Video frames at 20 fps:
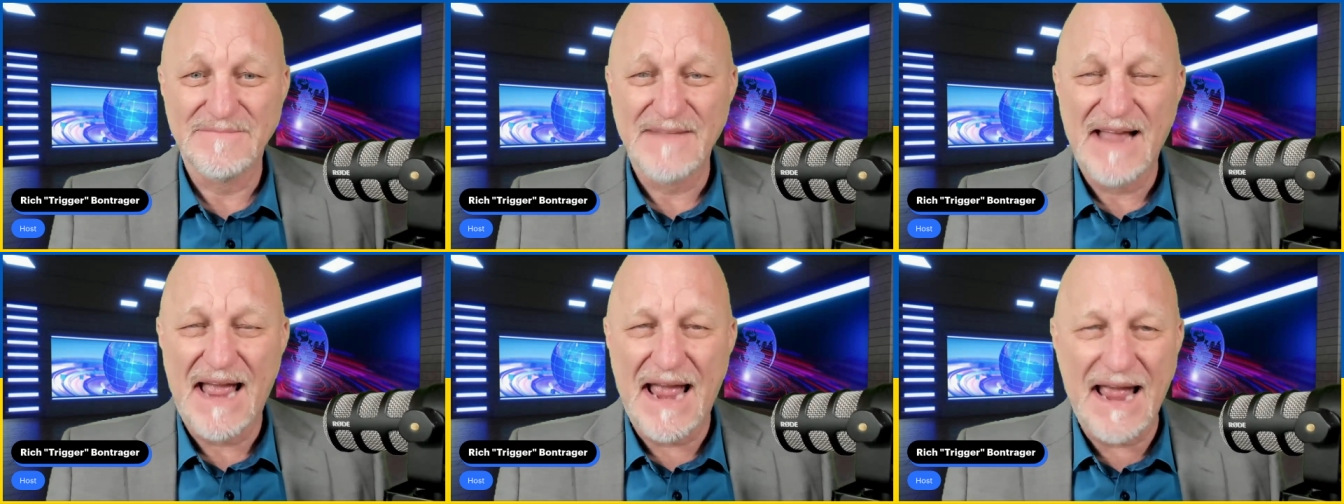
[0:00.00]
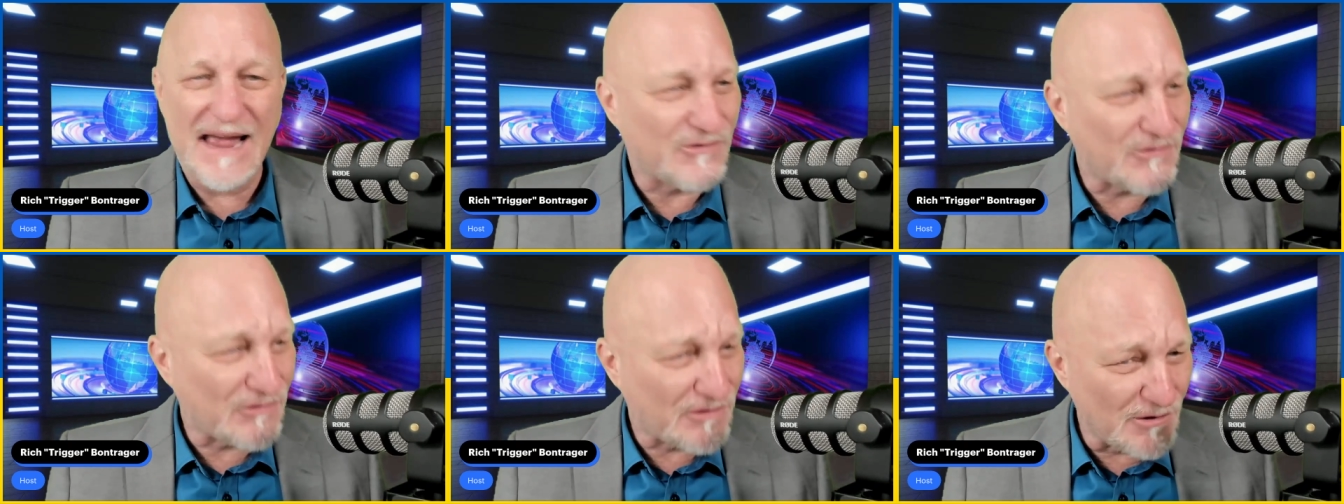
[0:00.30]

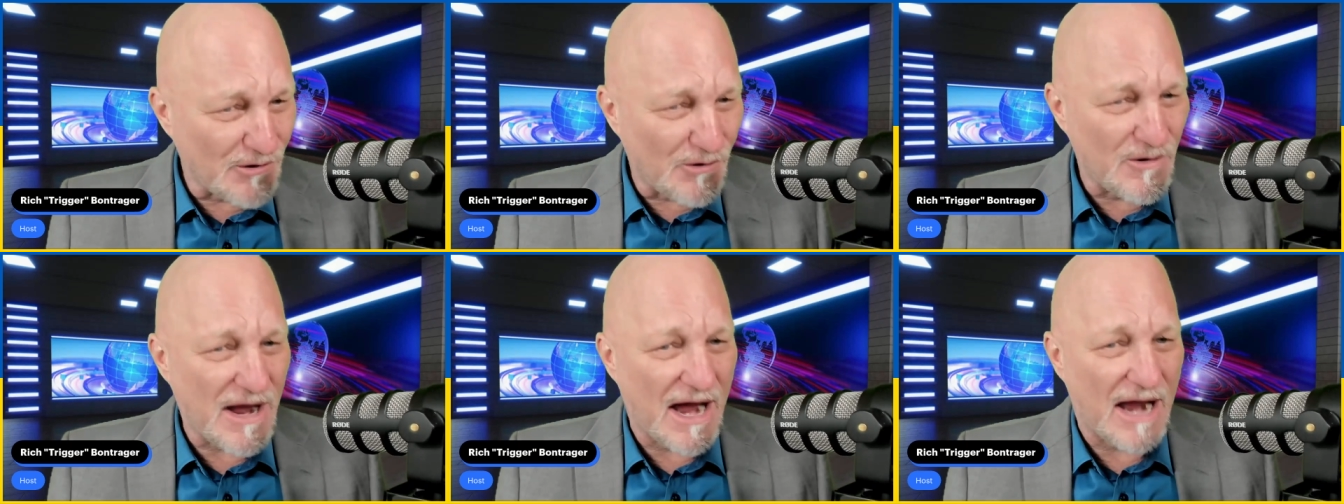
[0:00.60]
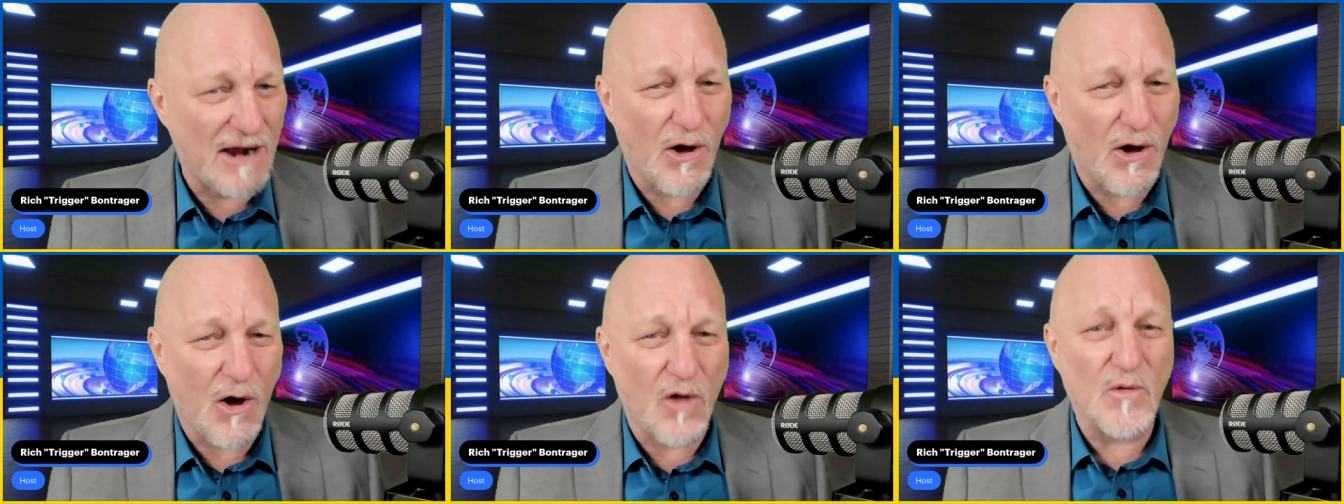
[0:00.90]
has still
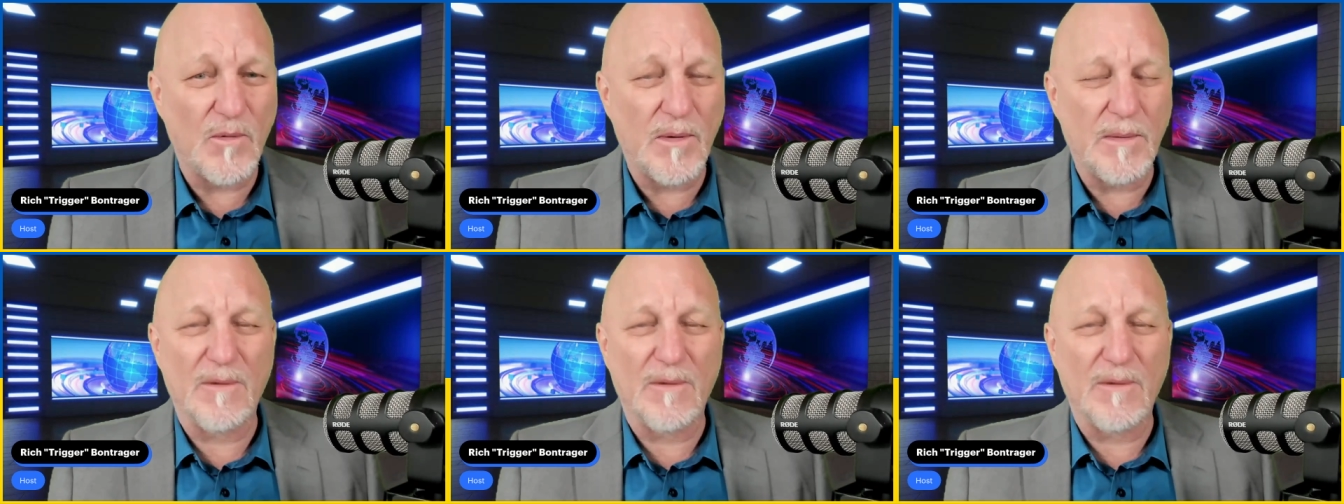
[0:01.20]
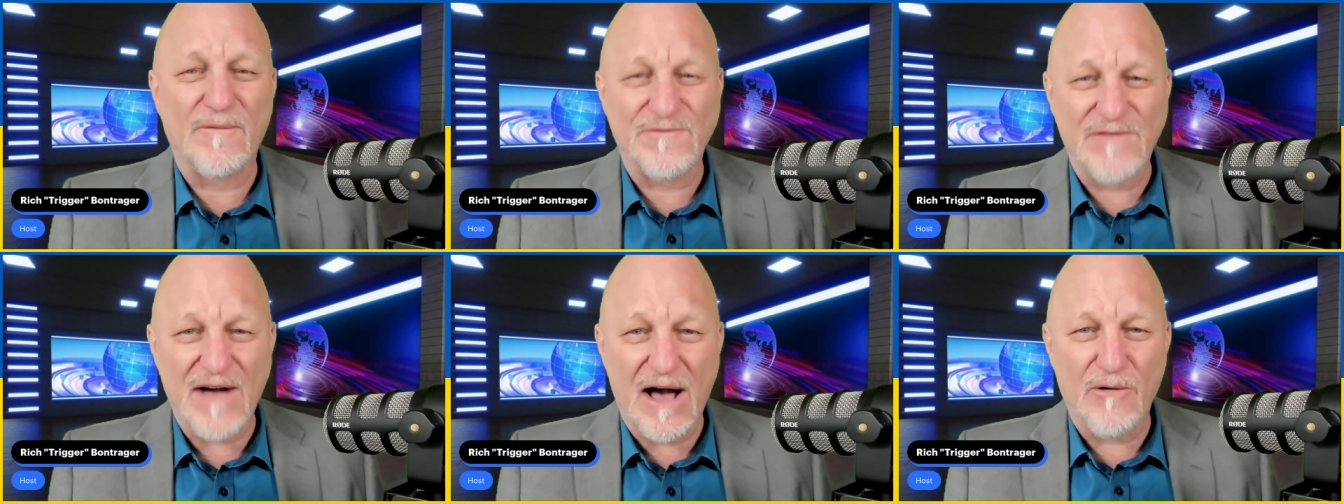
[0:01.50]
got all the people
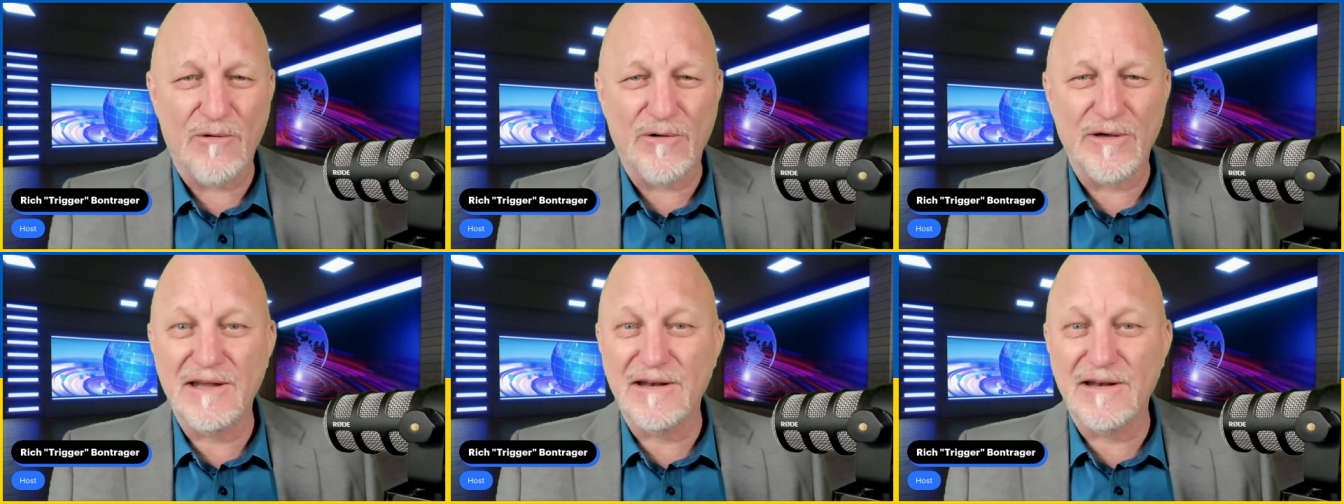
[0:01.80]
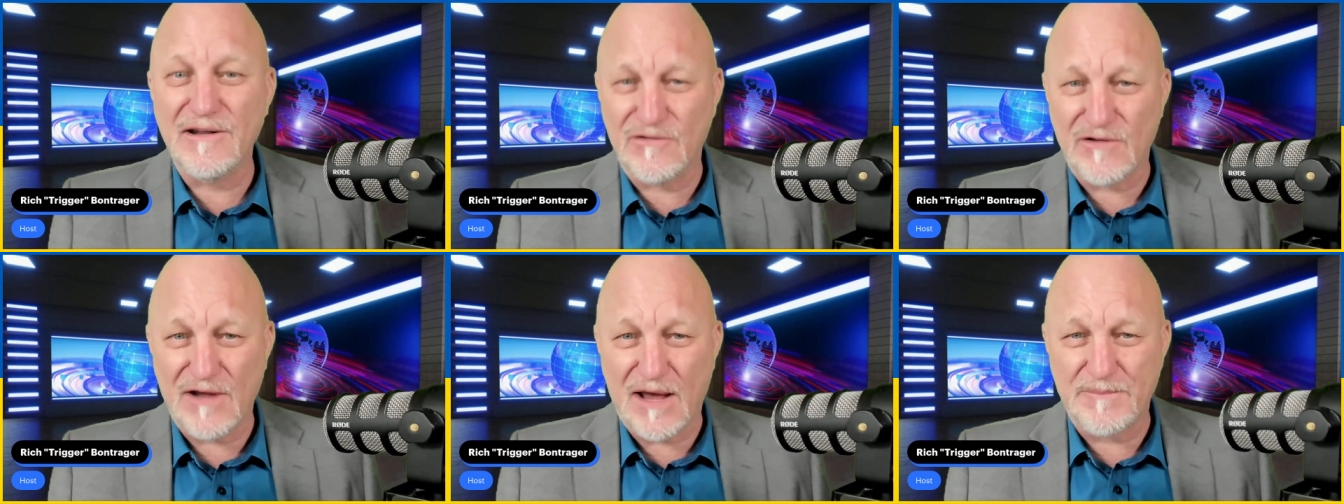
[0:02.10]
following
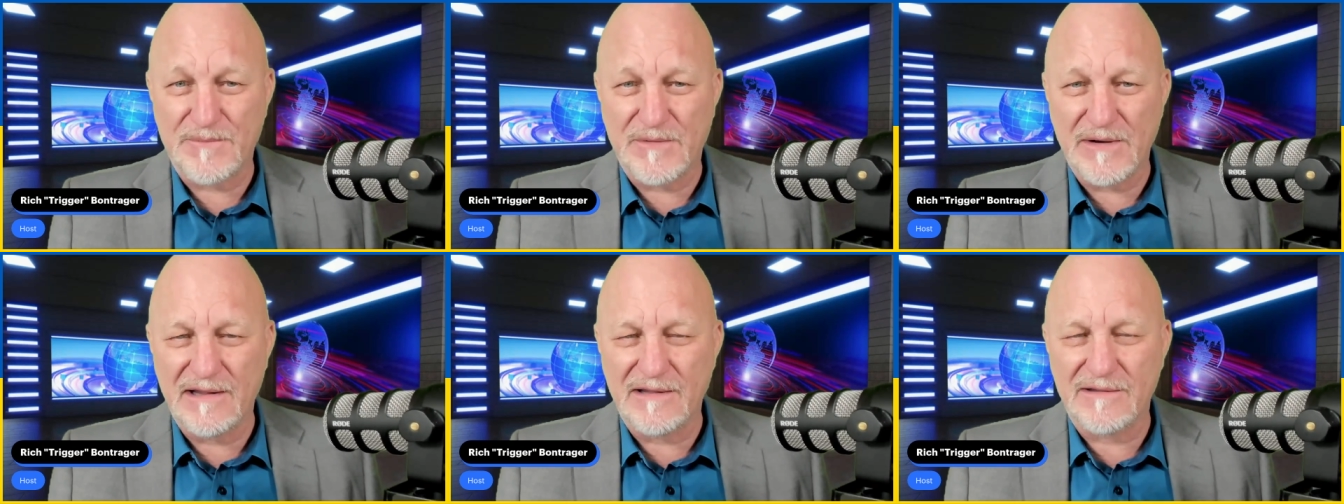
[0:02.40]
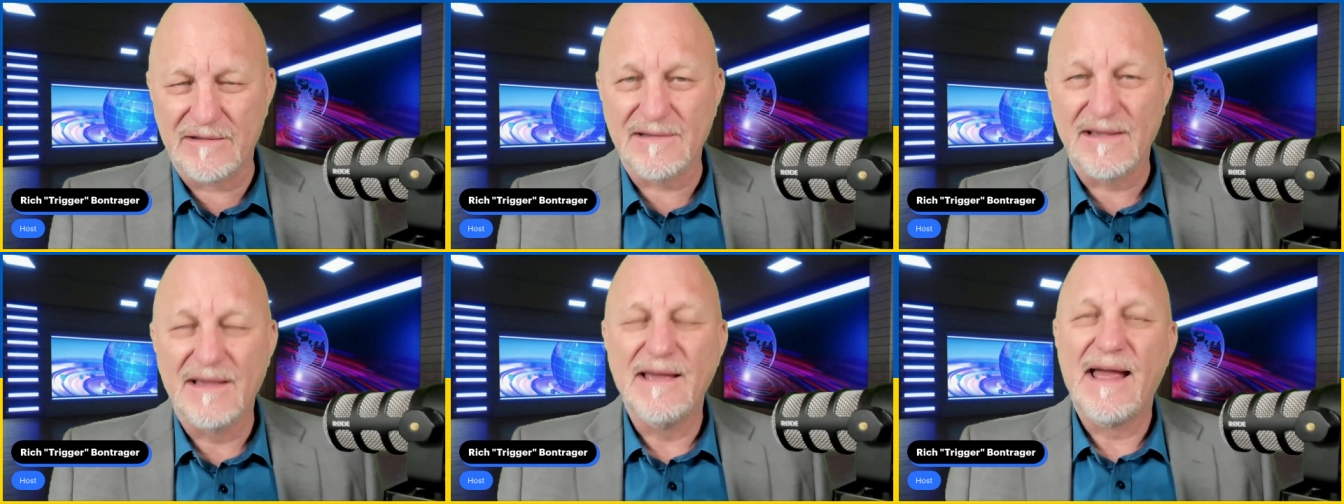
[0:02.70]
his
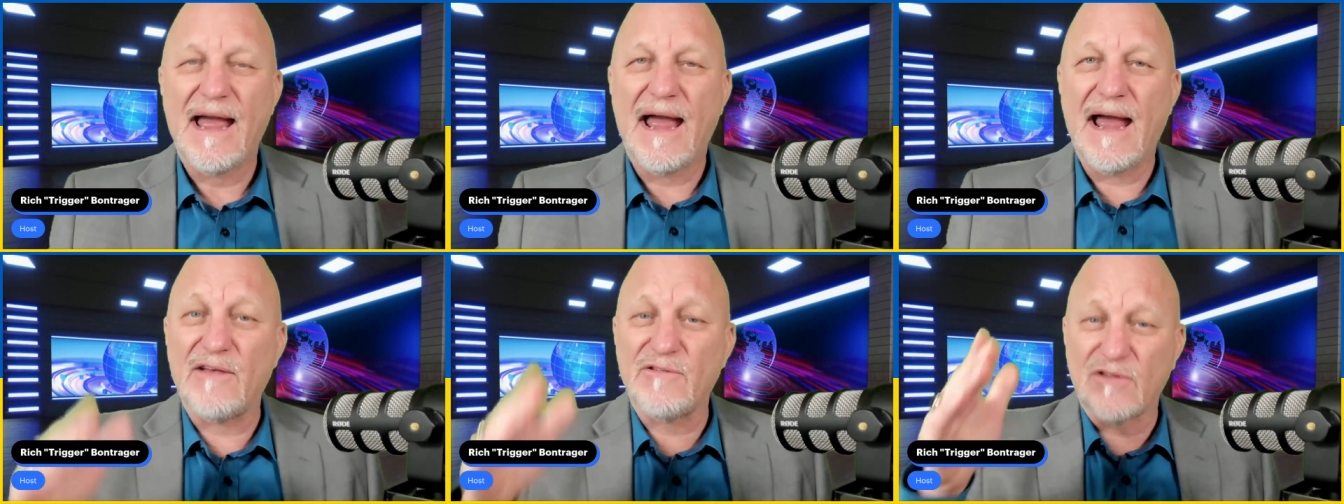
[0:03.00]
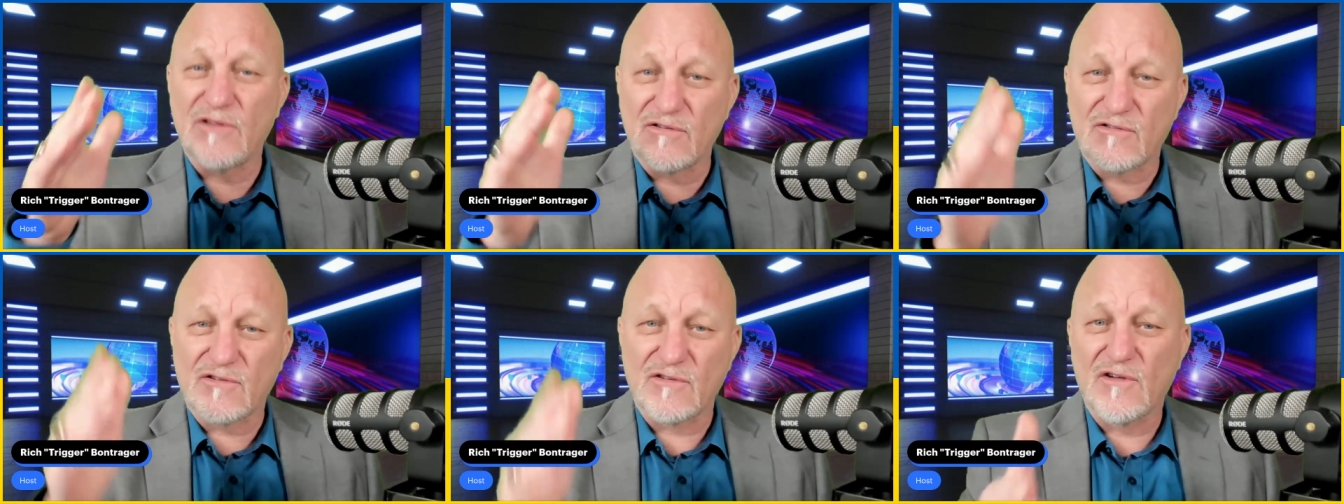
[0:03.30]
updates as
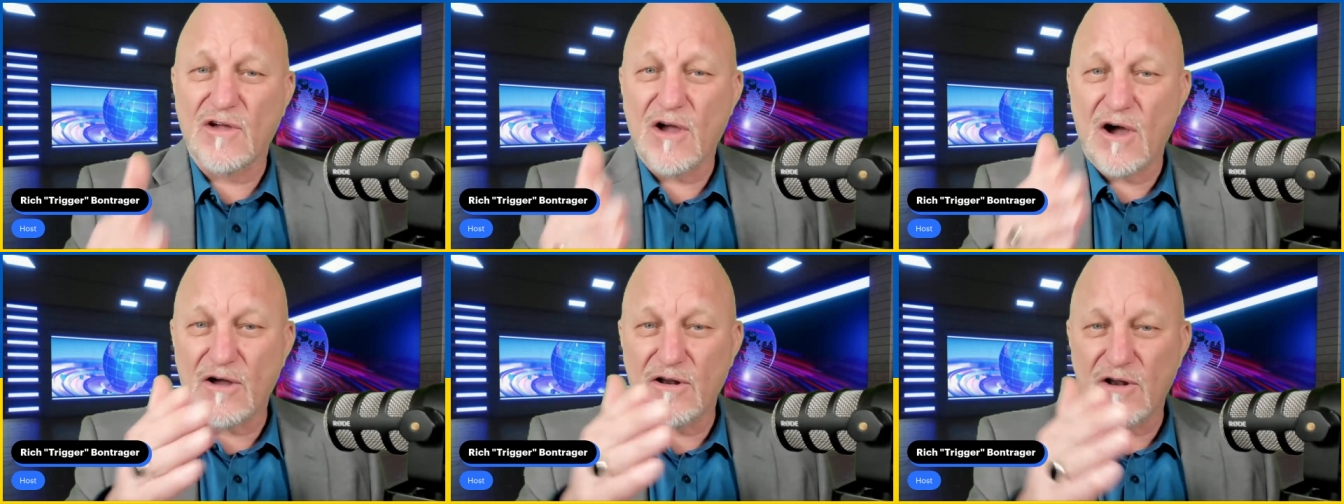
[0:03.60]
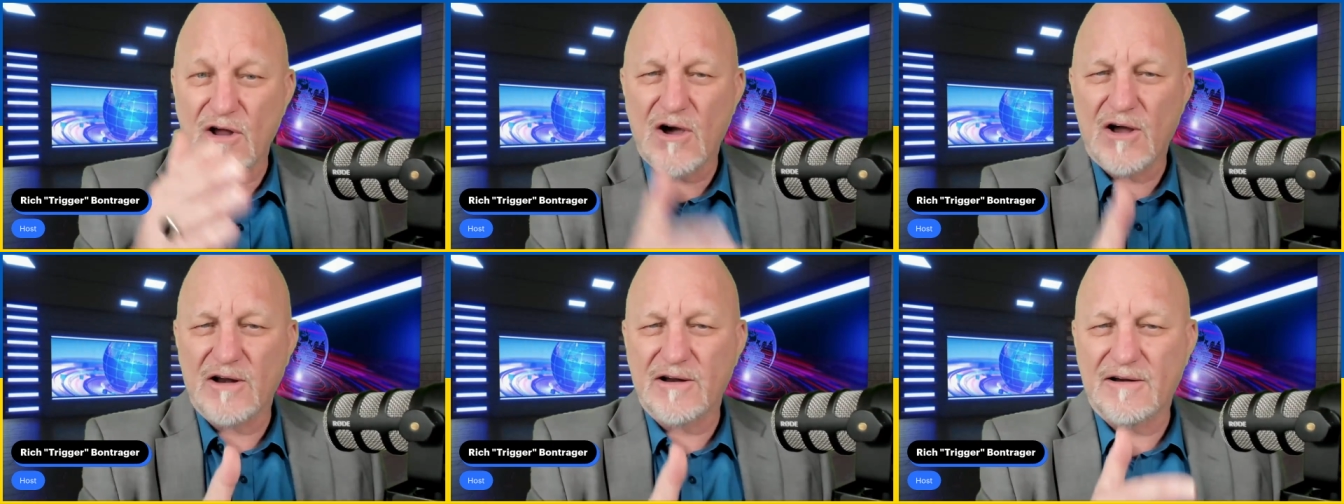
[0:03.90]
this has gone
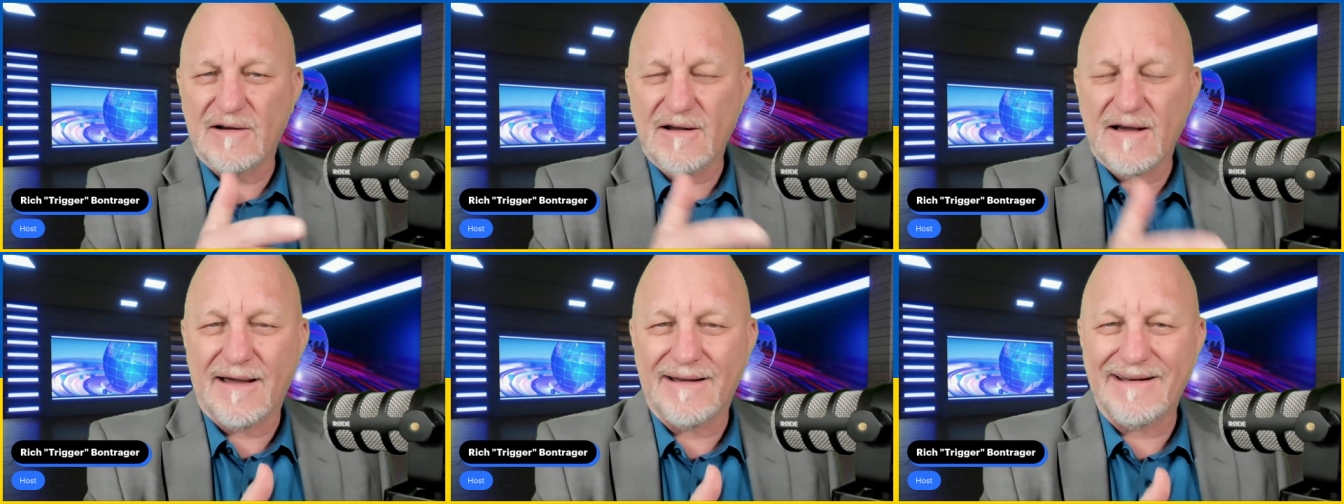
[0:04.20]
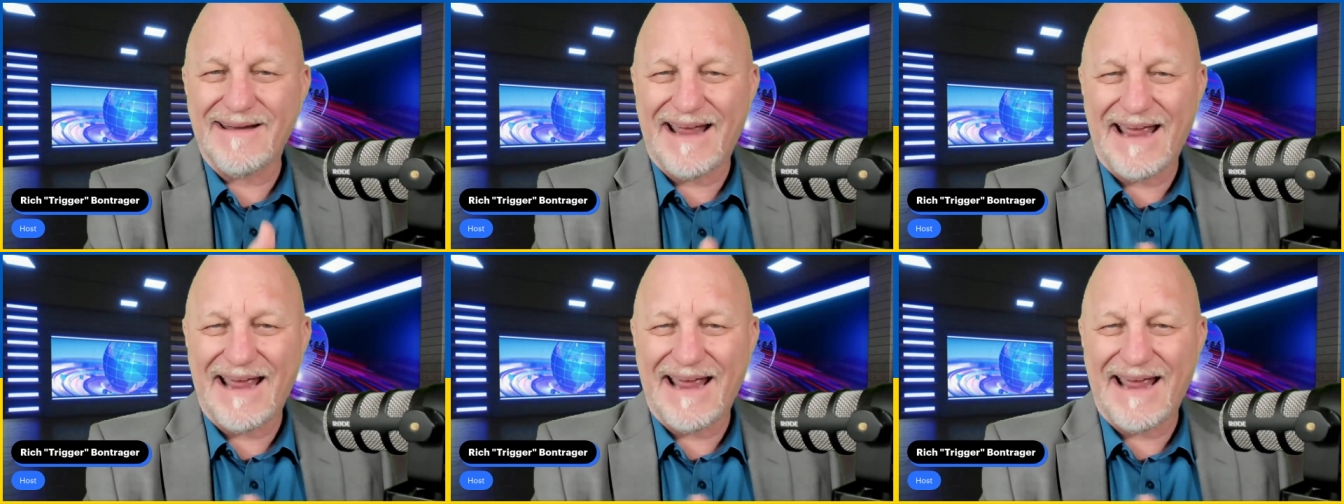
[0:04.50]
on and on.